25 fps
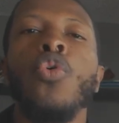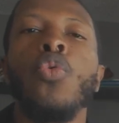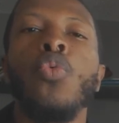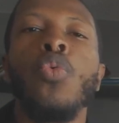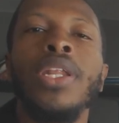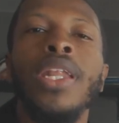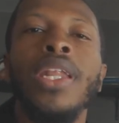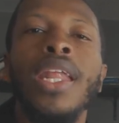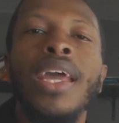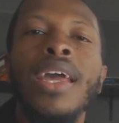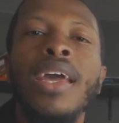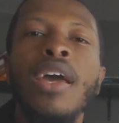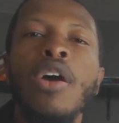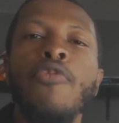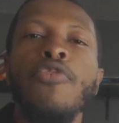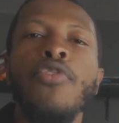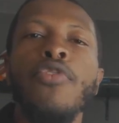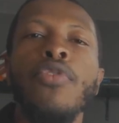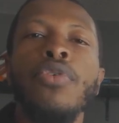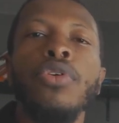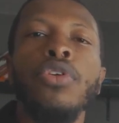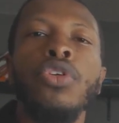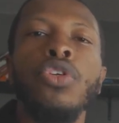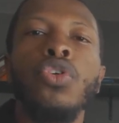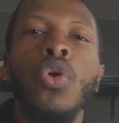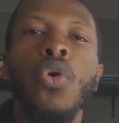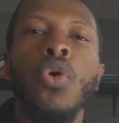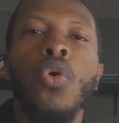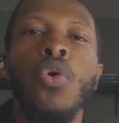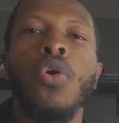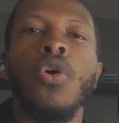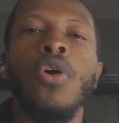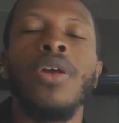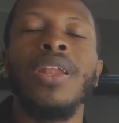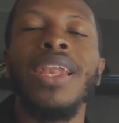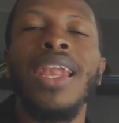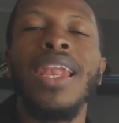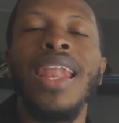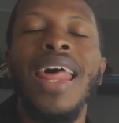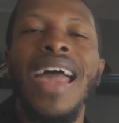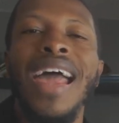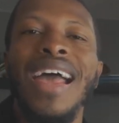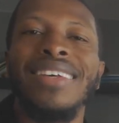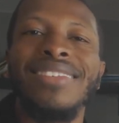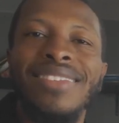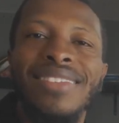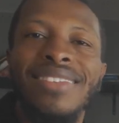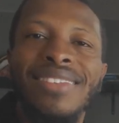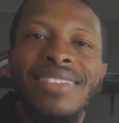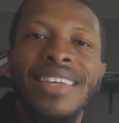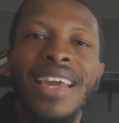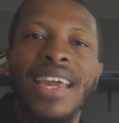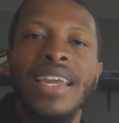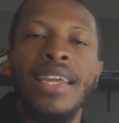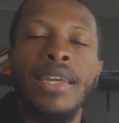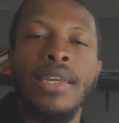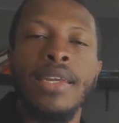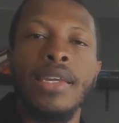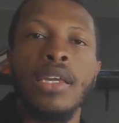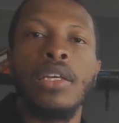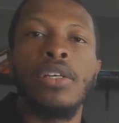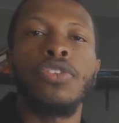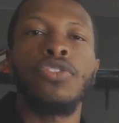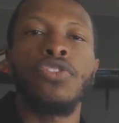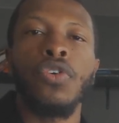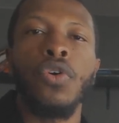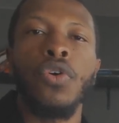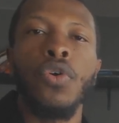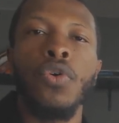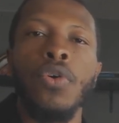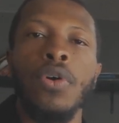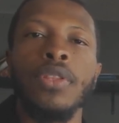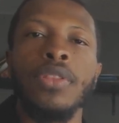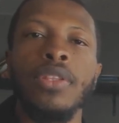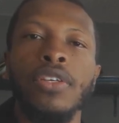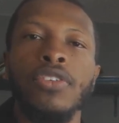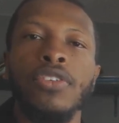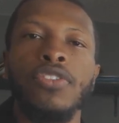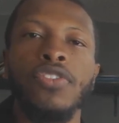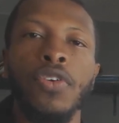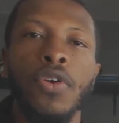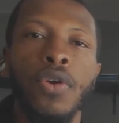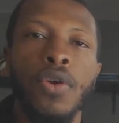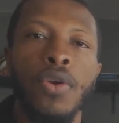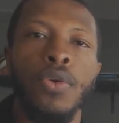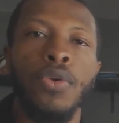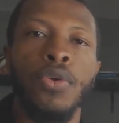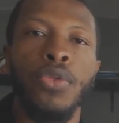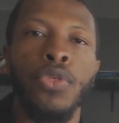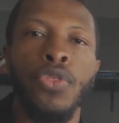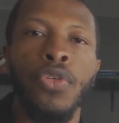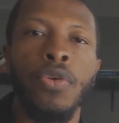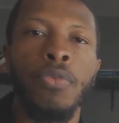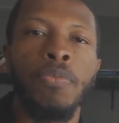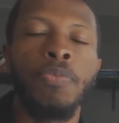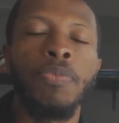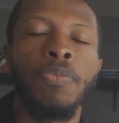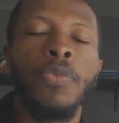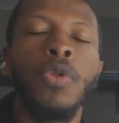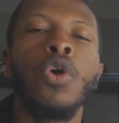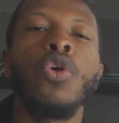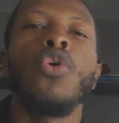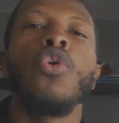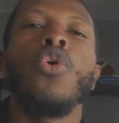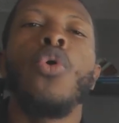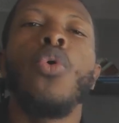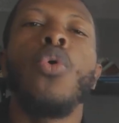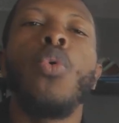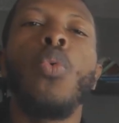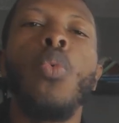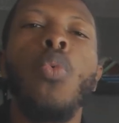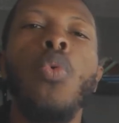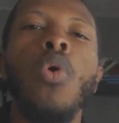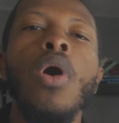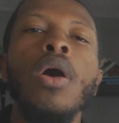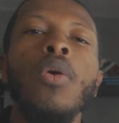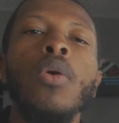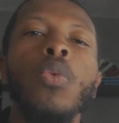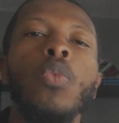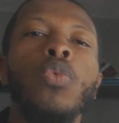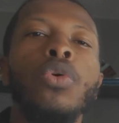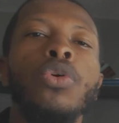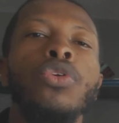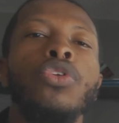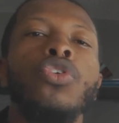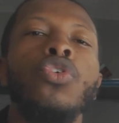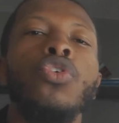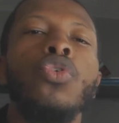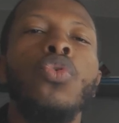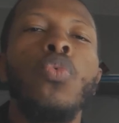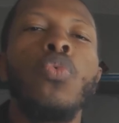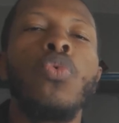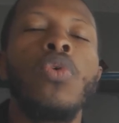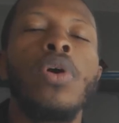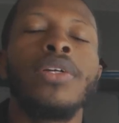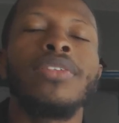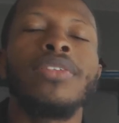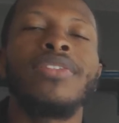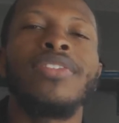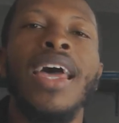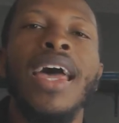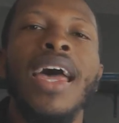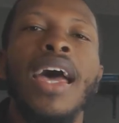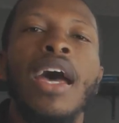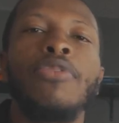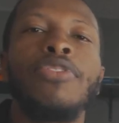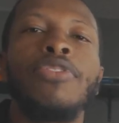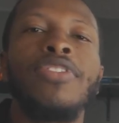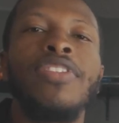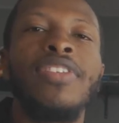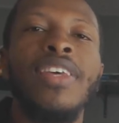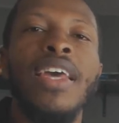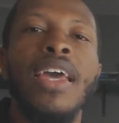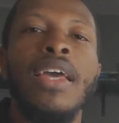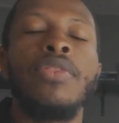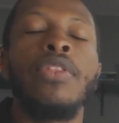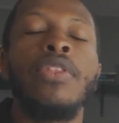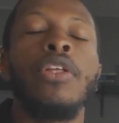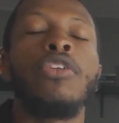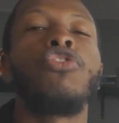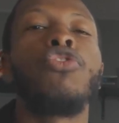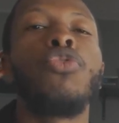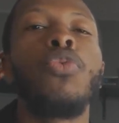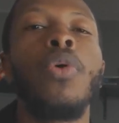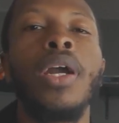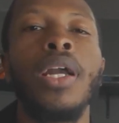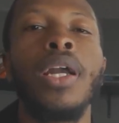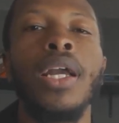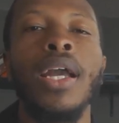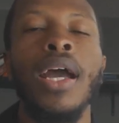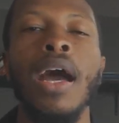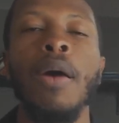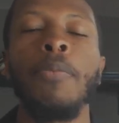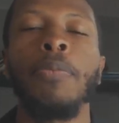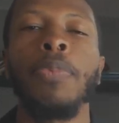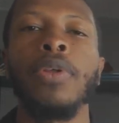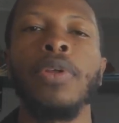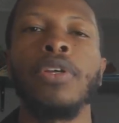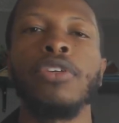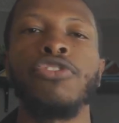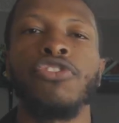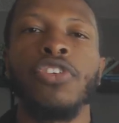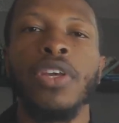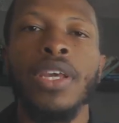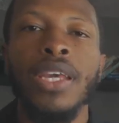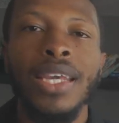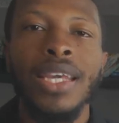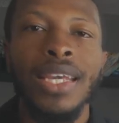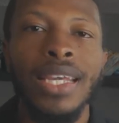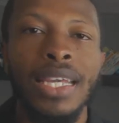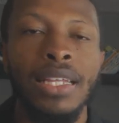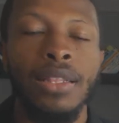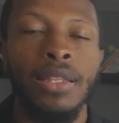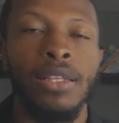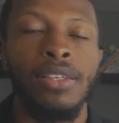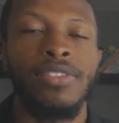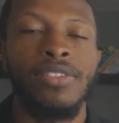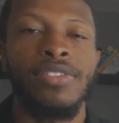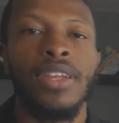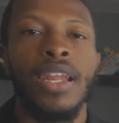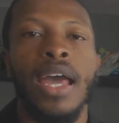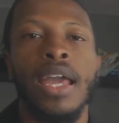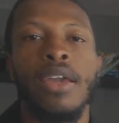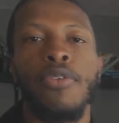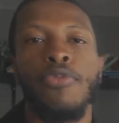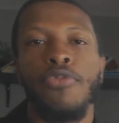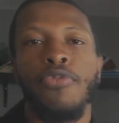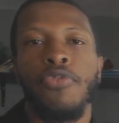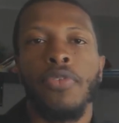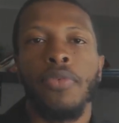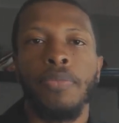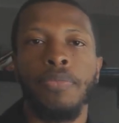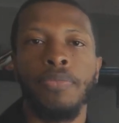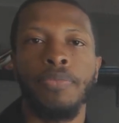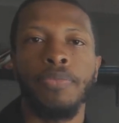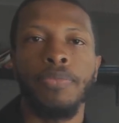Whenever your last day is on this earth, what will you want to have said that you accomplished in this life?